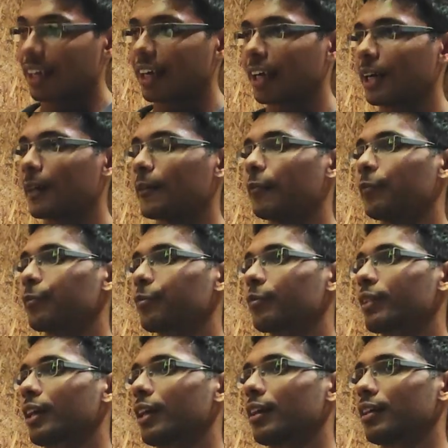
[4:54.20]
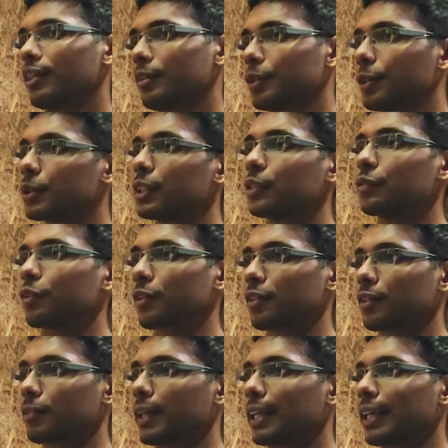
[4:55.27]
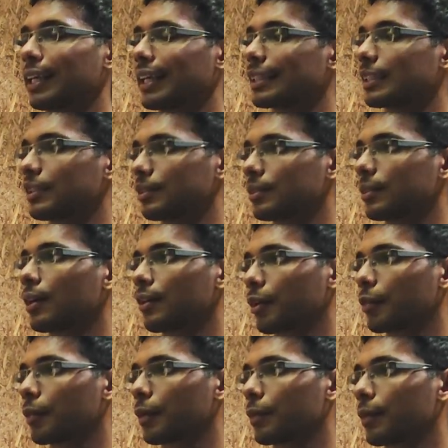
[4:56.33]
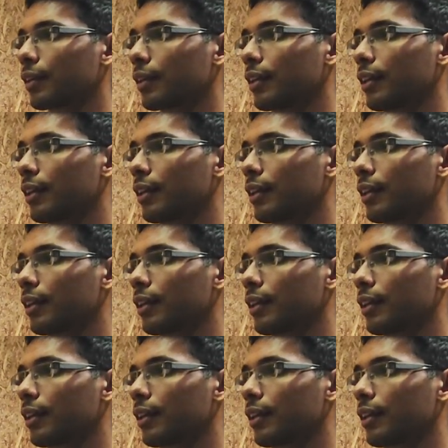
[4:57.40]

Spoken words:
had used for my text to audio paper.